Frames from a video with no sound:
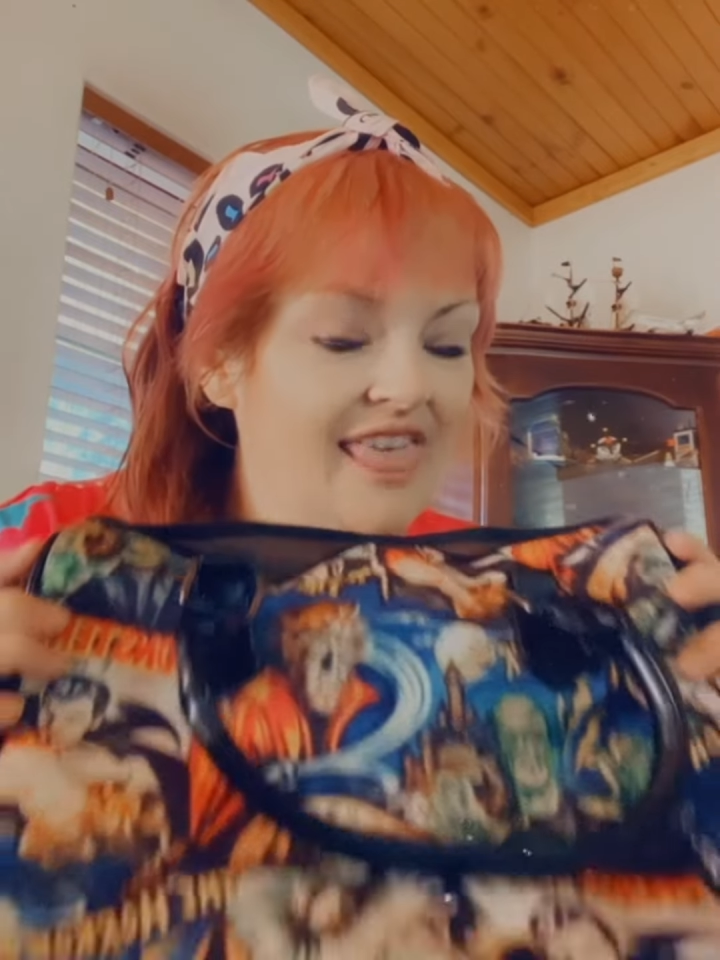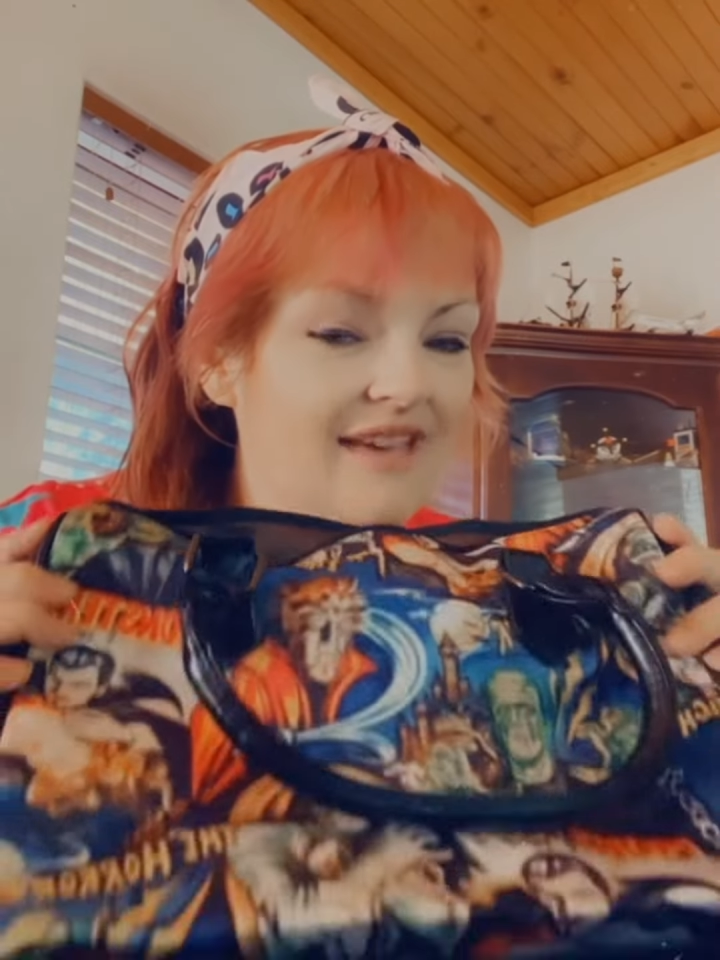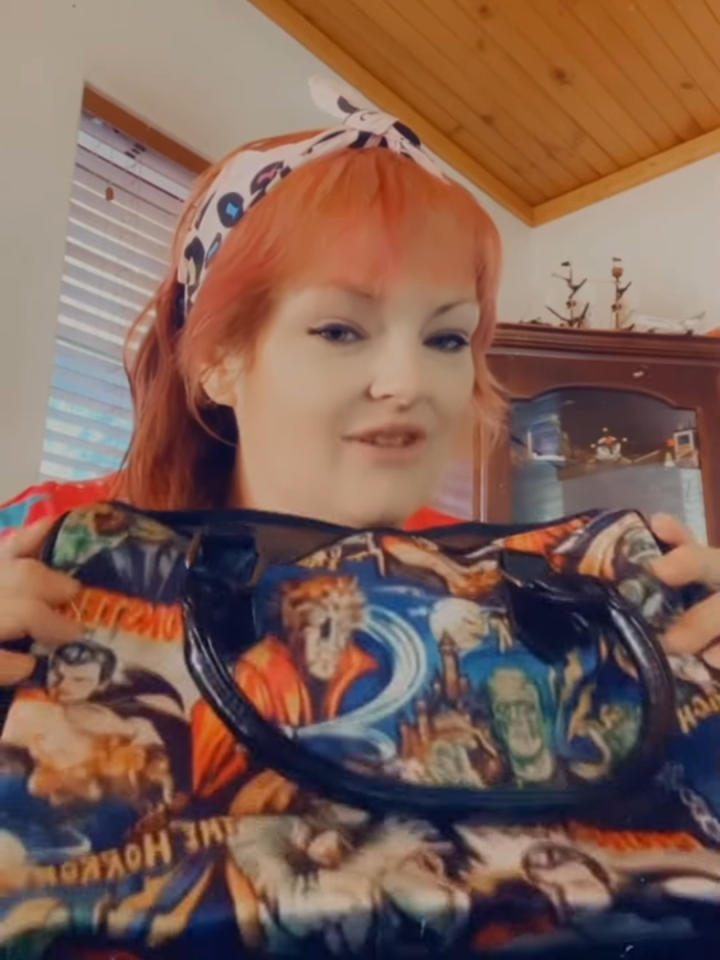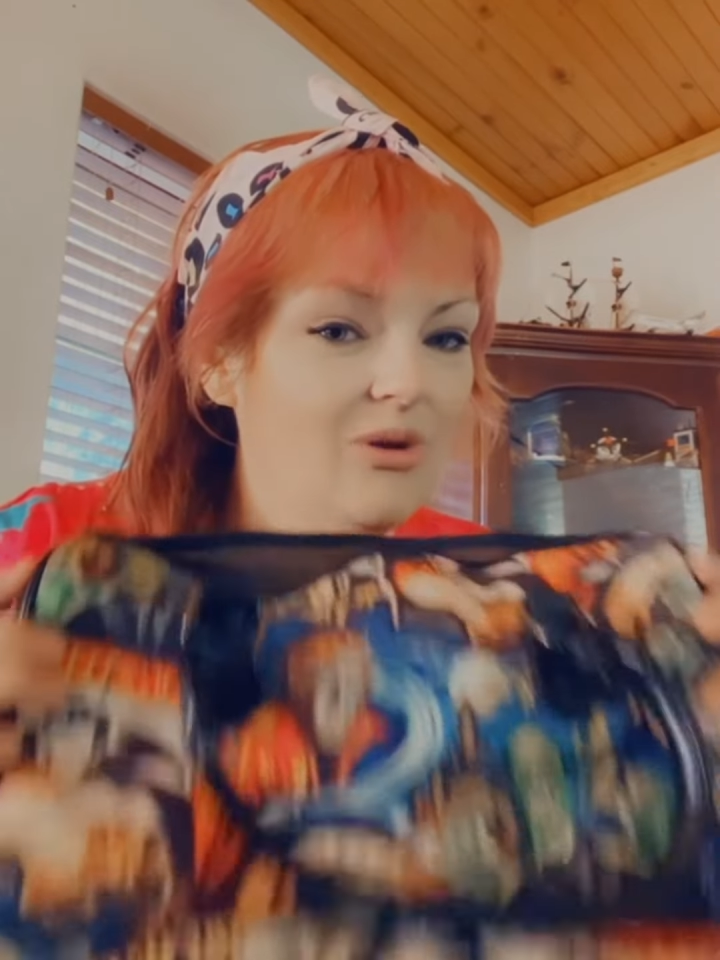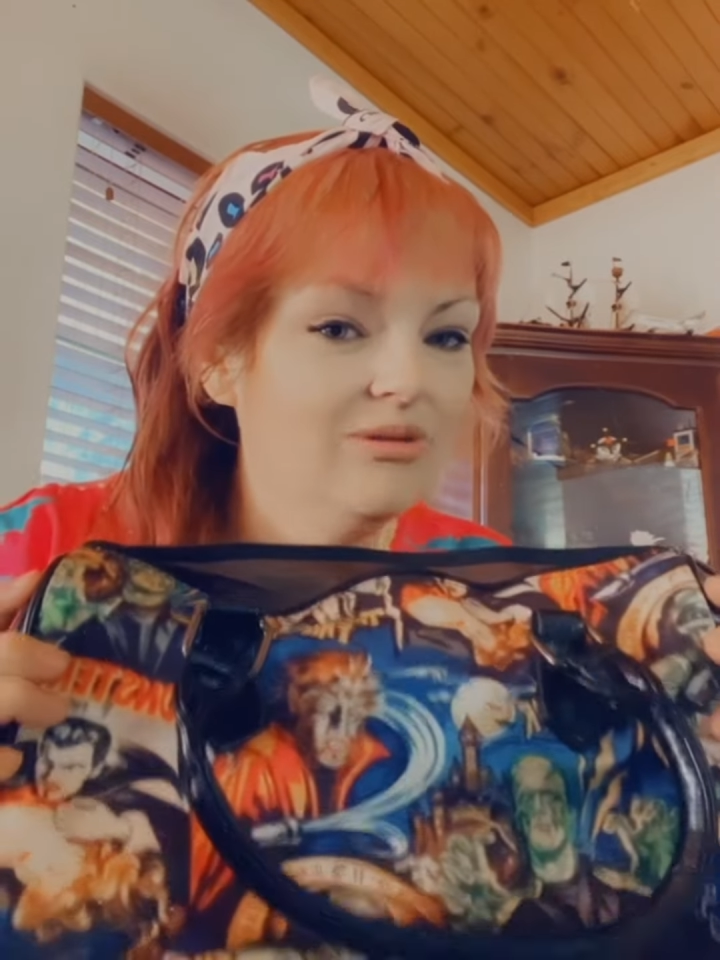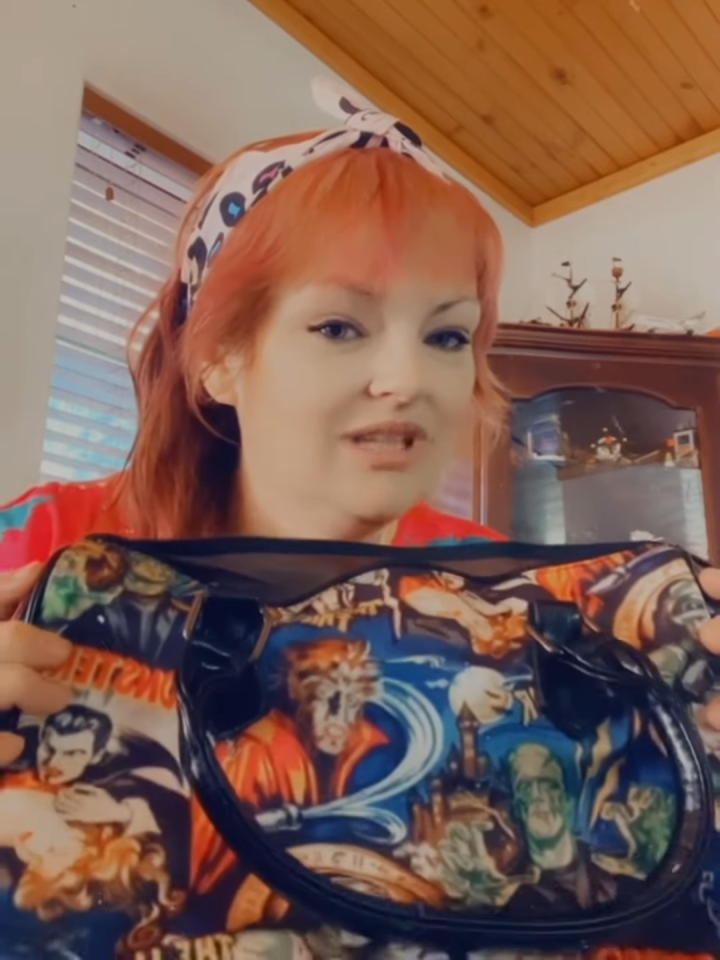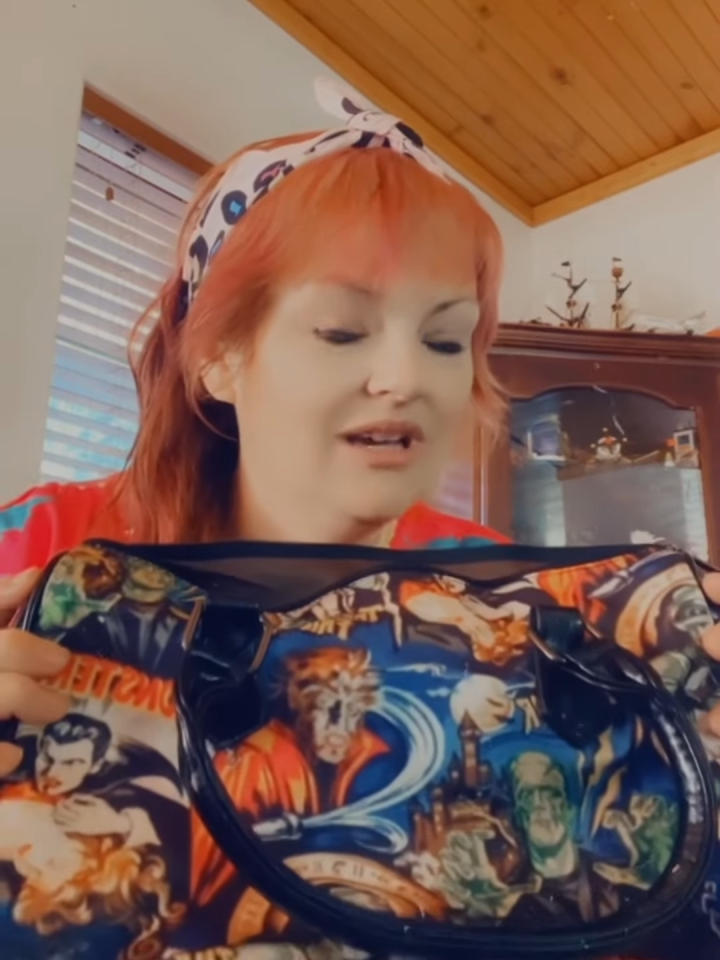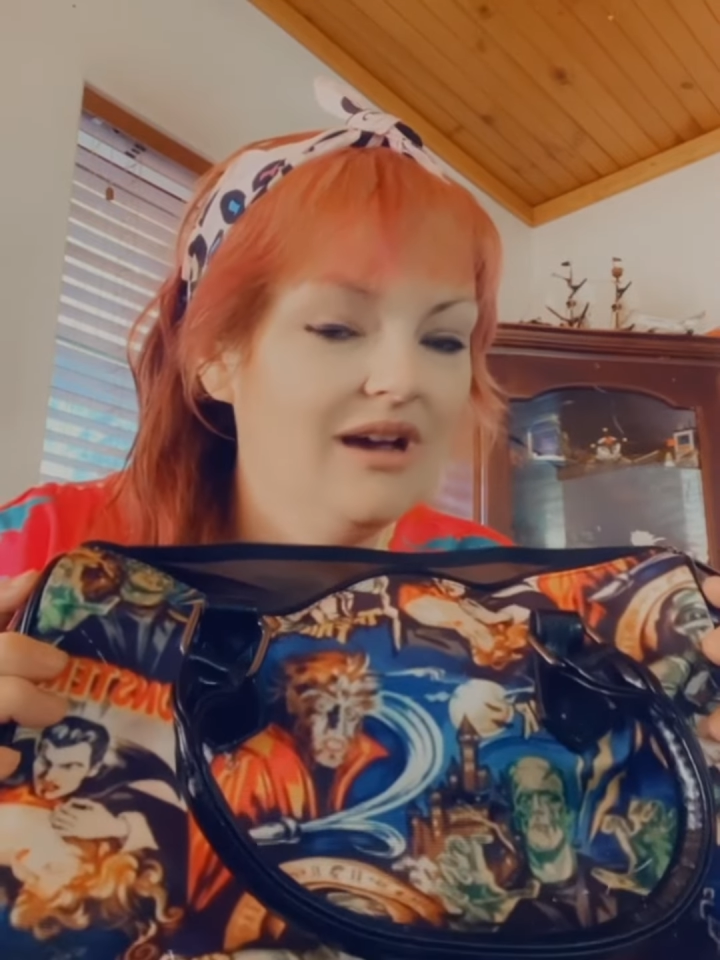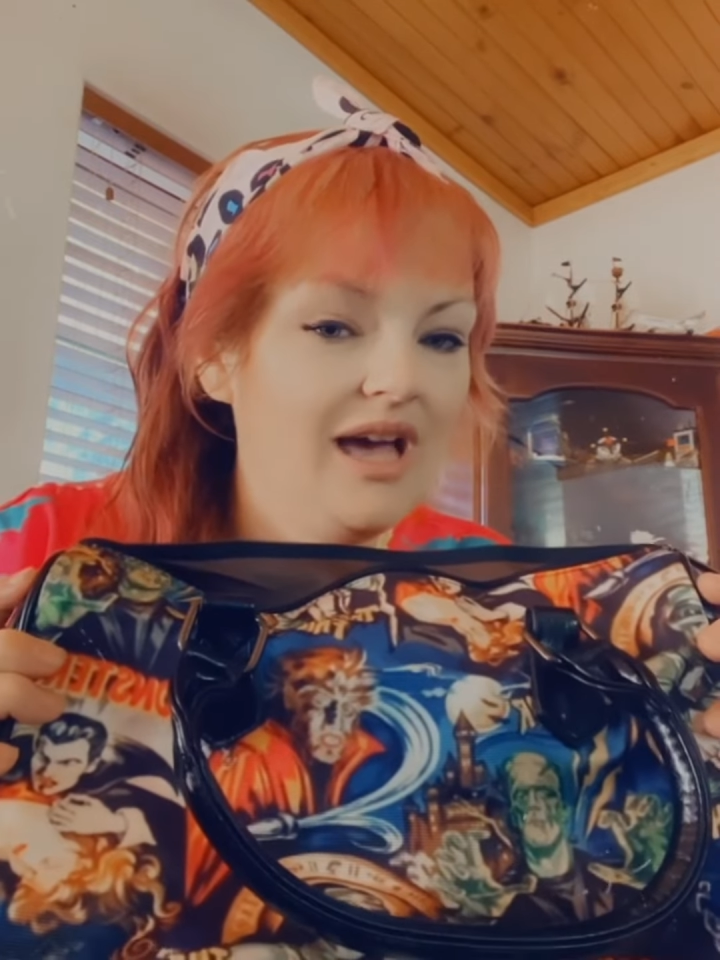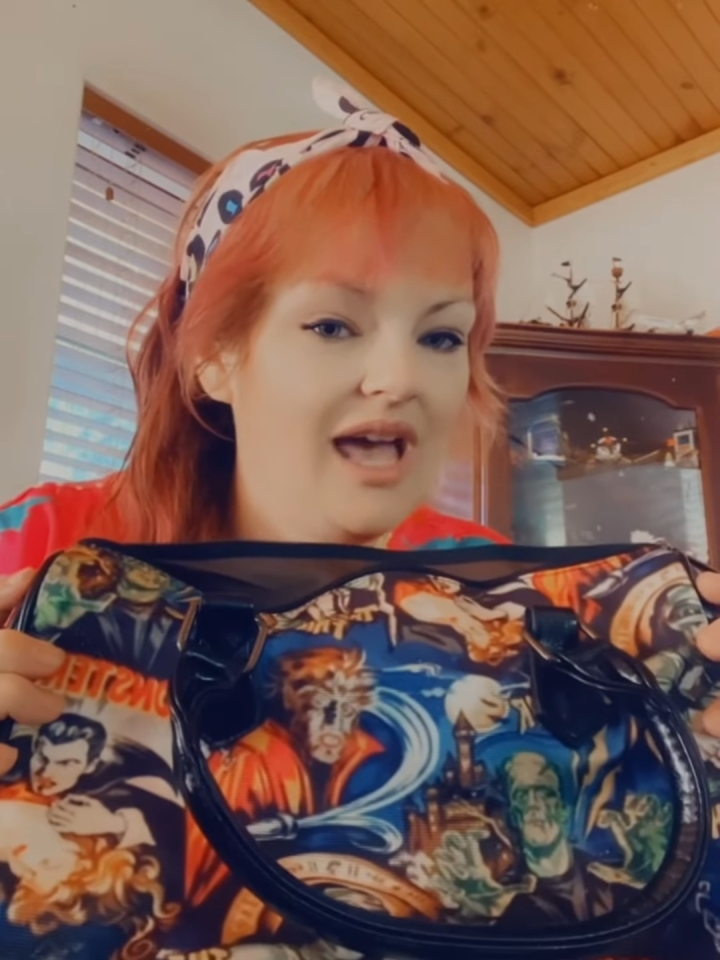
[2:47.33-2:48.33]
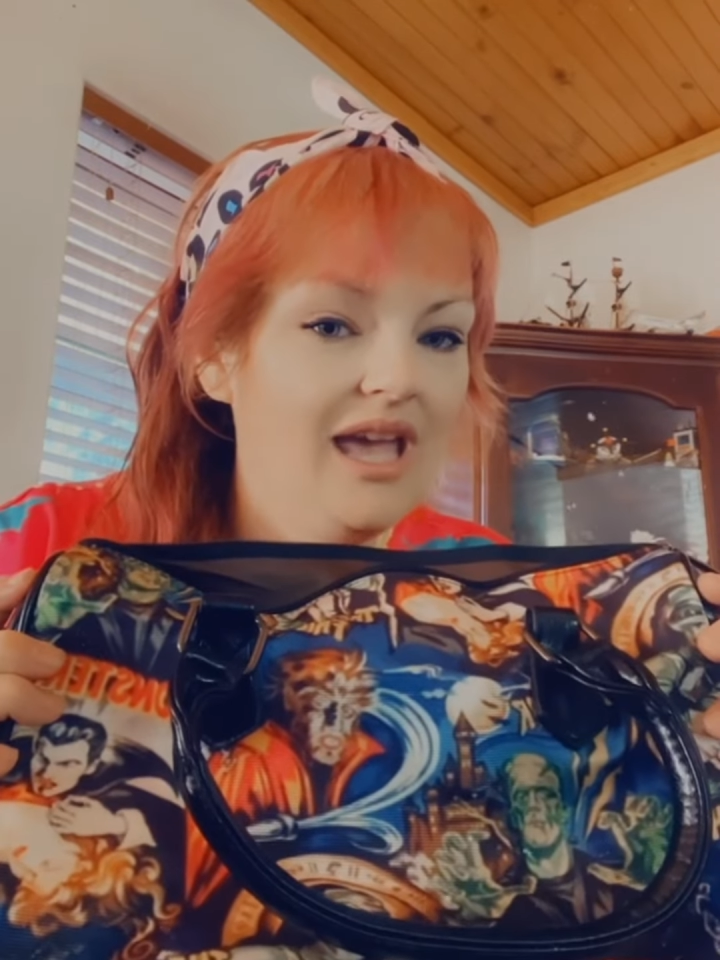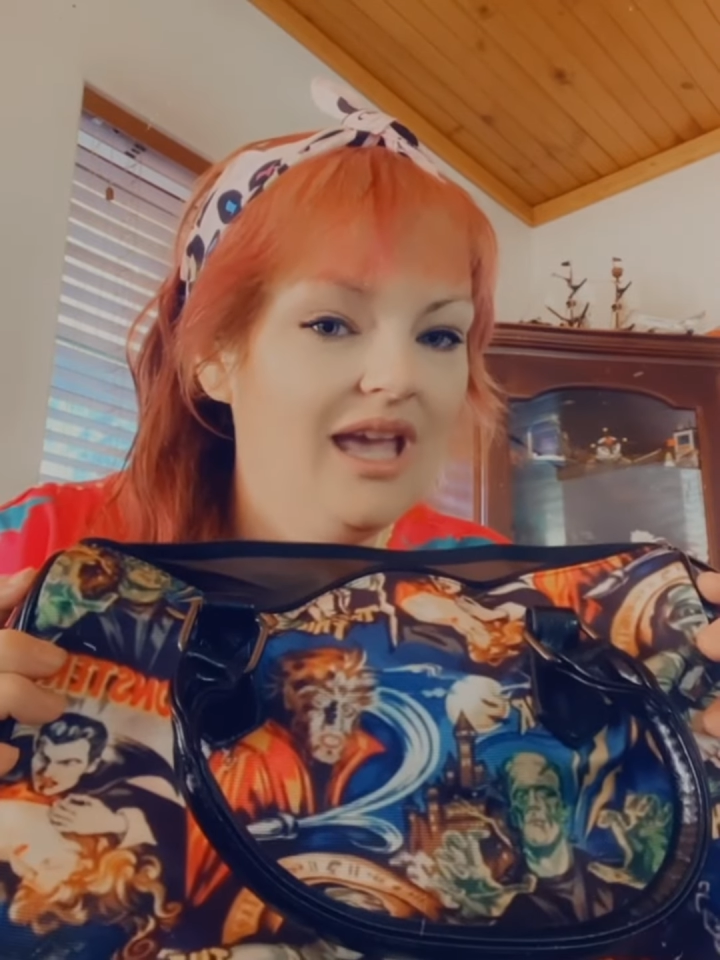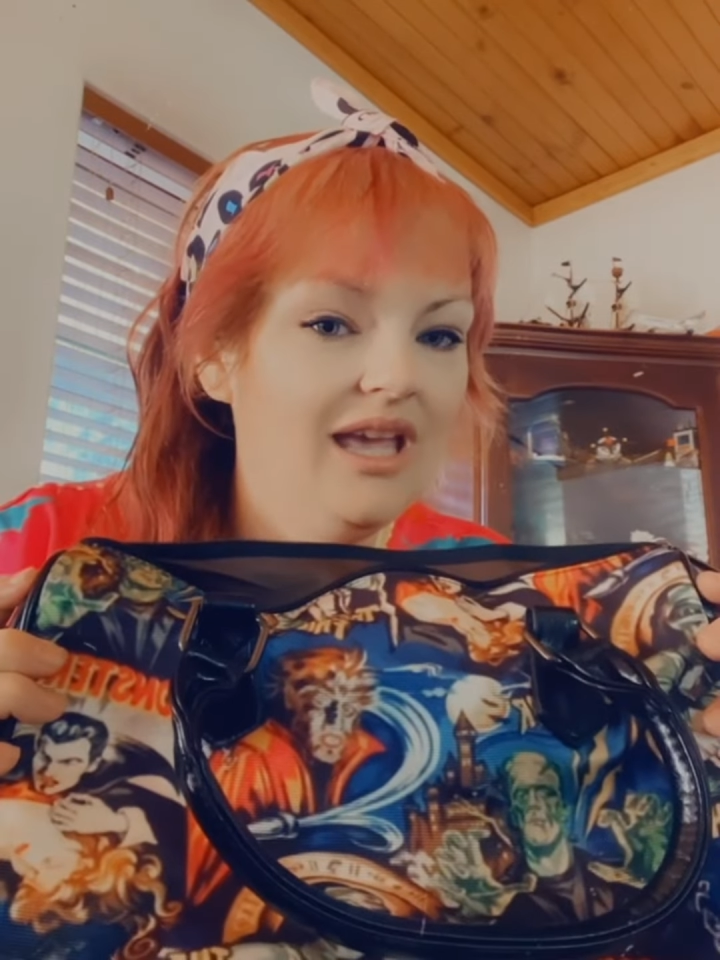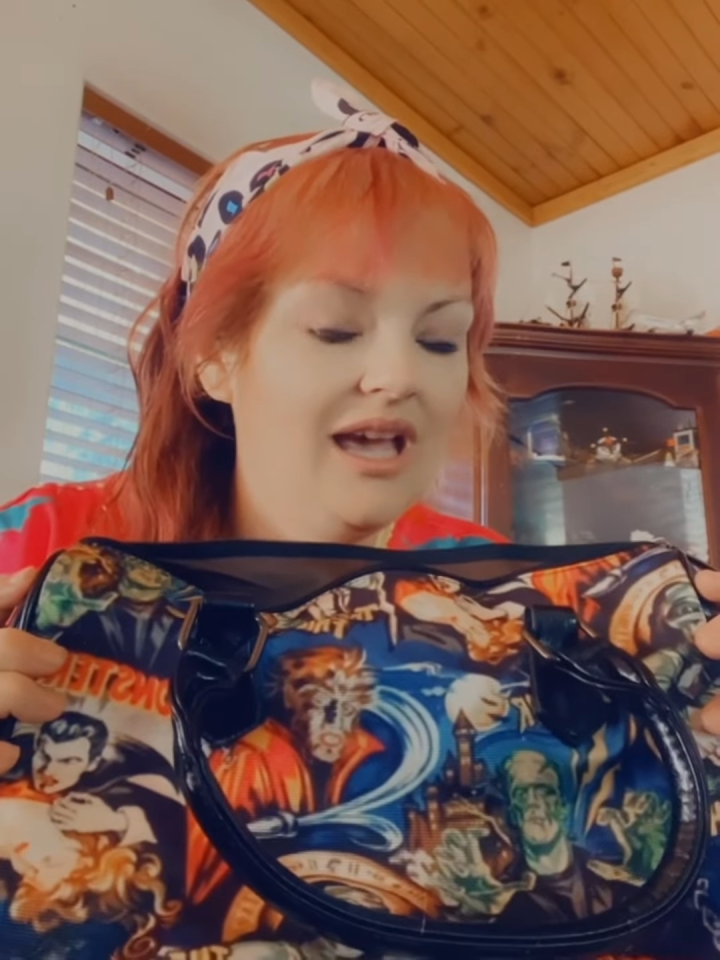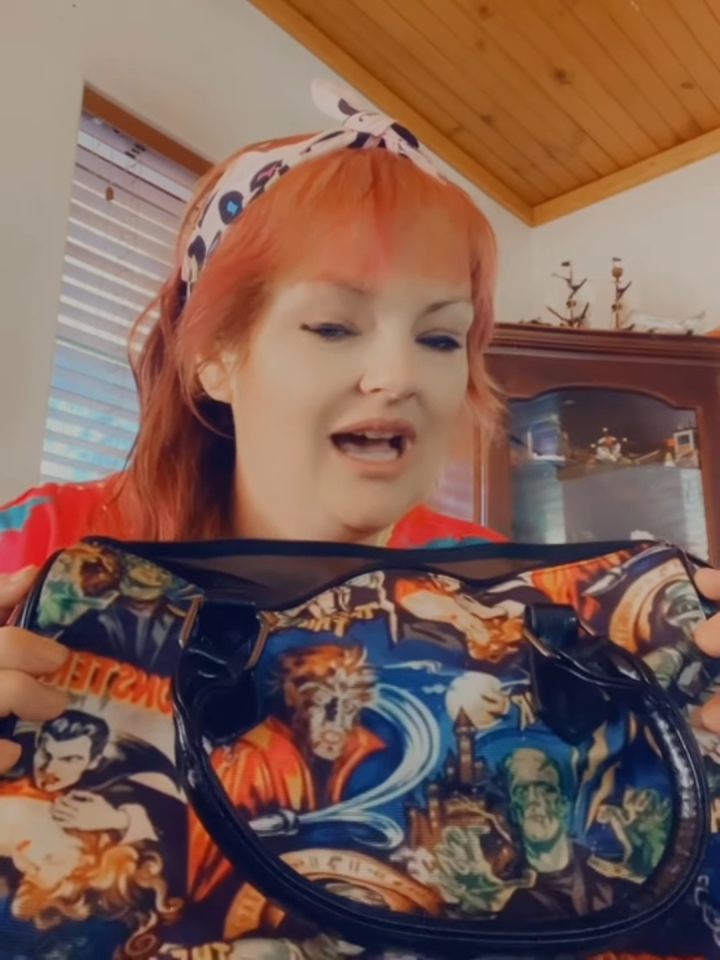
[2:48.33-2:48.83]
They've also got a,